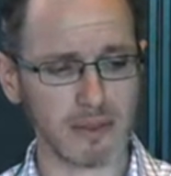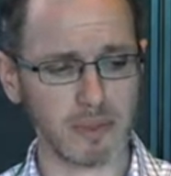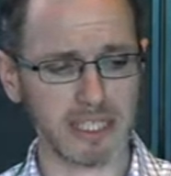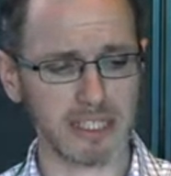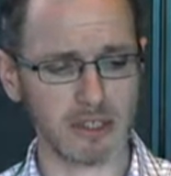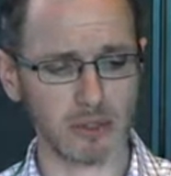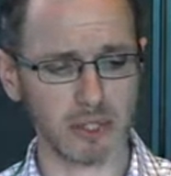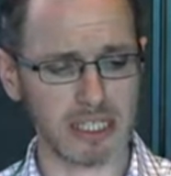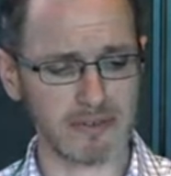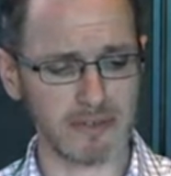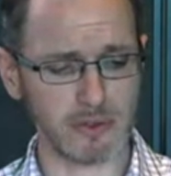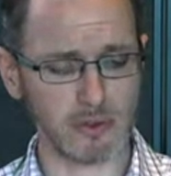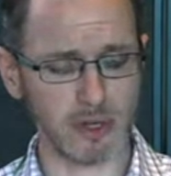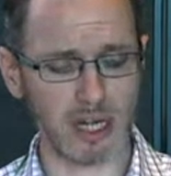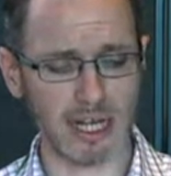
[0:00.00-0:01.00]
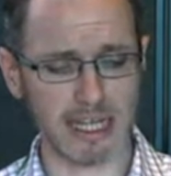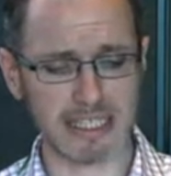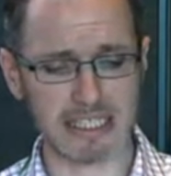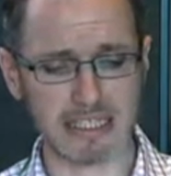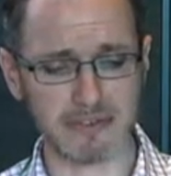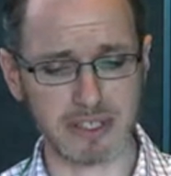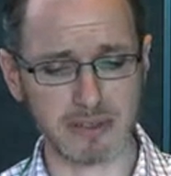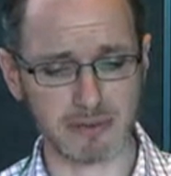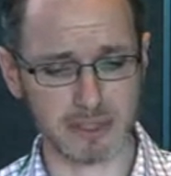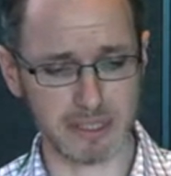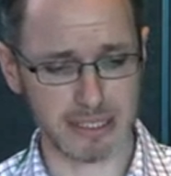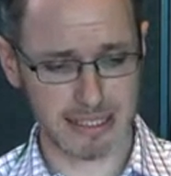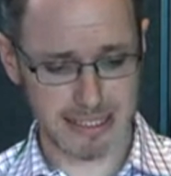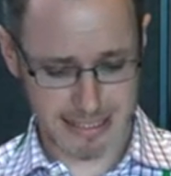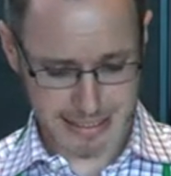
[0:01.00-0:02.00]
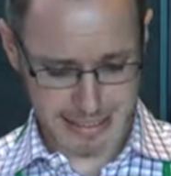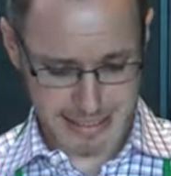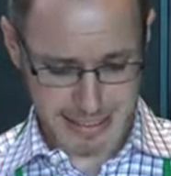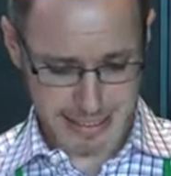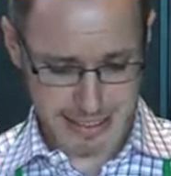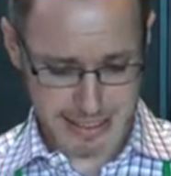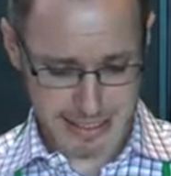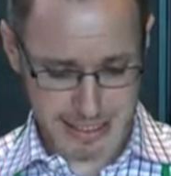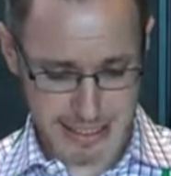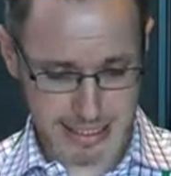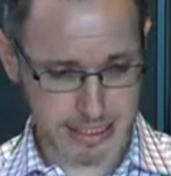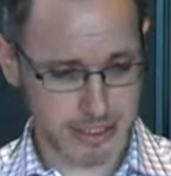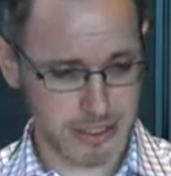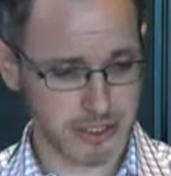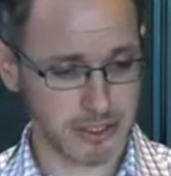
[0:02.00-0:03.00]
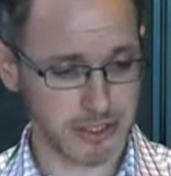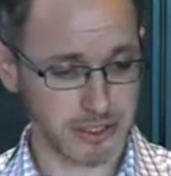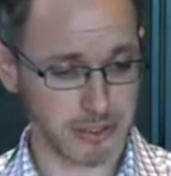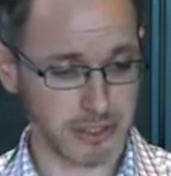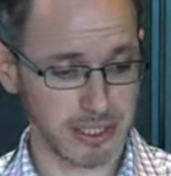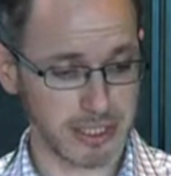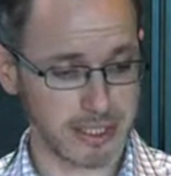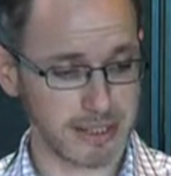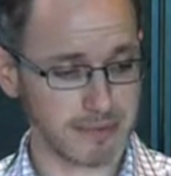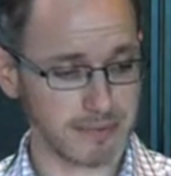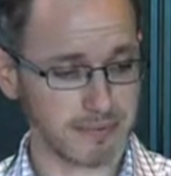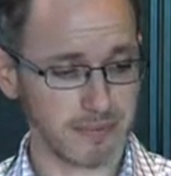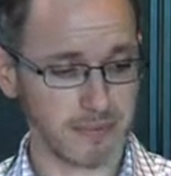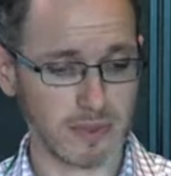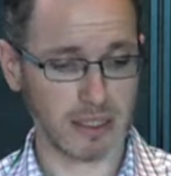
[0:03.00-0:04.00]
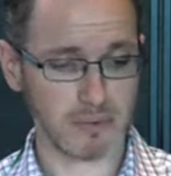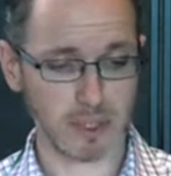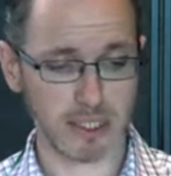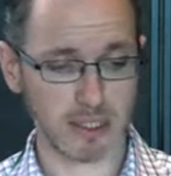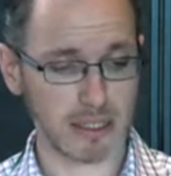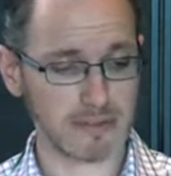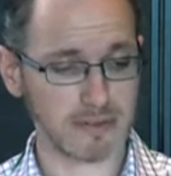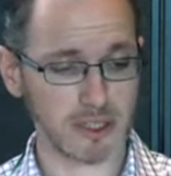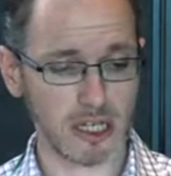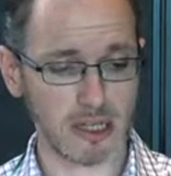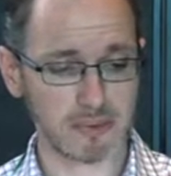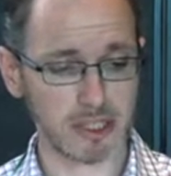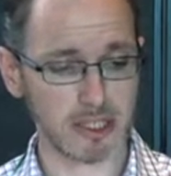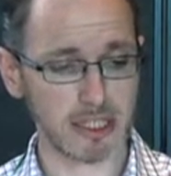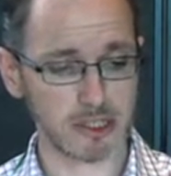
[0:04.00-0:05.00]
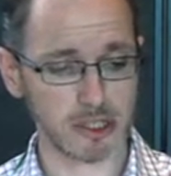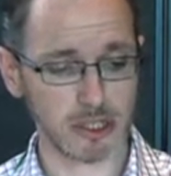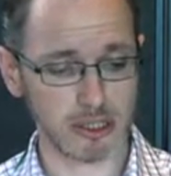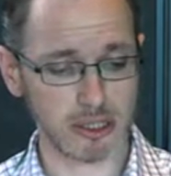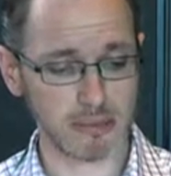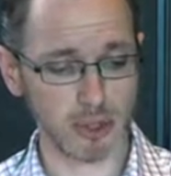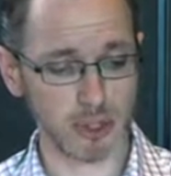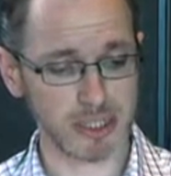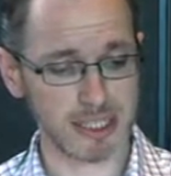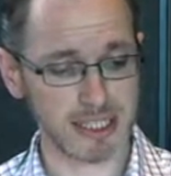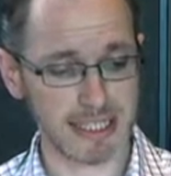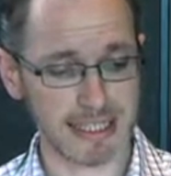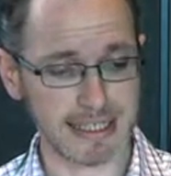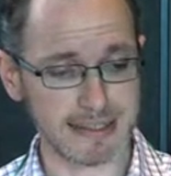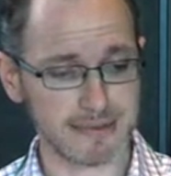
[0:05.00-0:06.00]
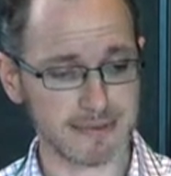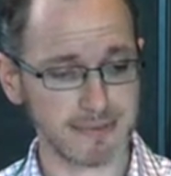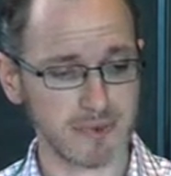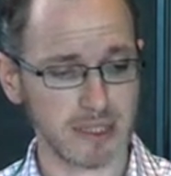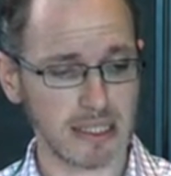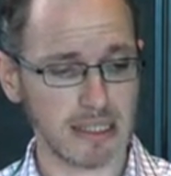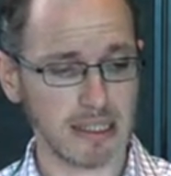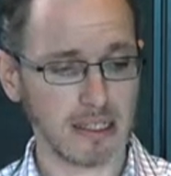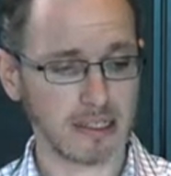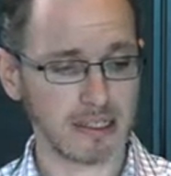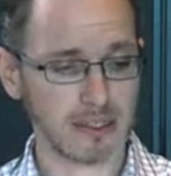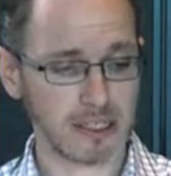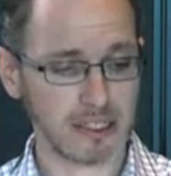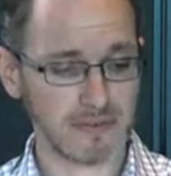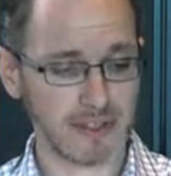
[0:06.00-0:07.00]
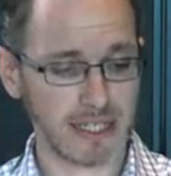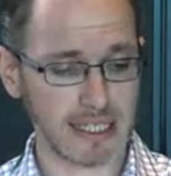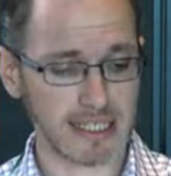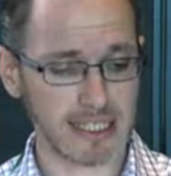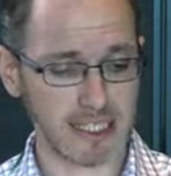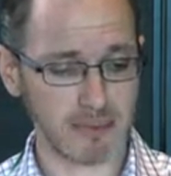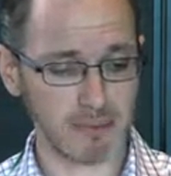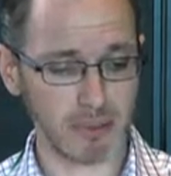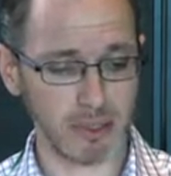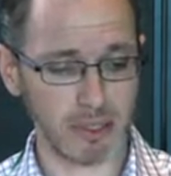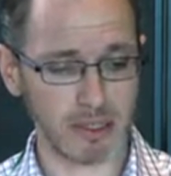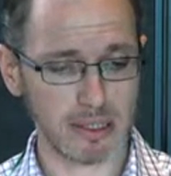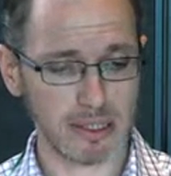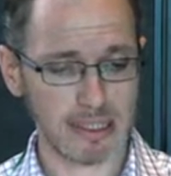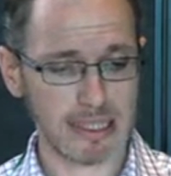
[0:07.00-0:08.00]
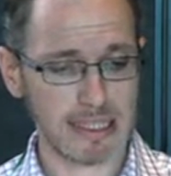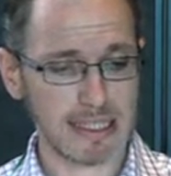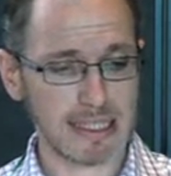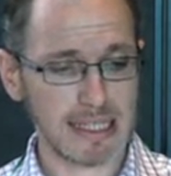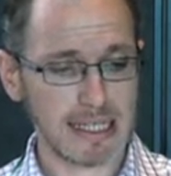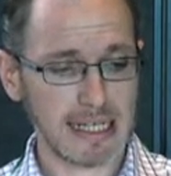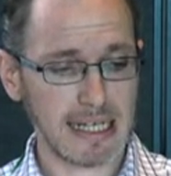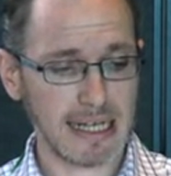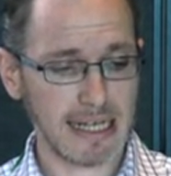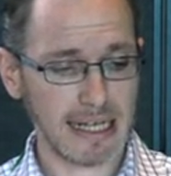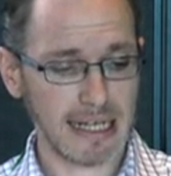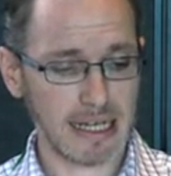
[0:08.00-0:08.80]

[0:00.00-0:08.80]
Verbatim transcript: And we can look at a variety of different uh, targets to do this, and we don't have time to touch on them all today. So it's a fairly simple uh,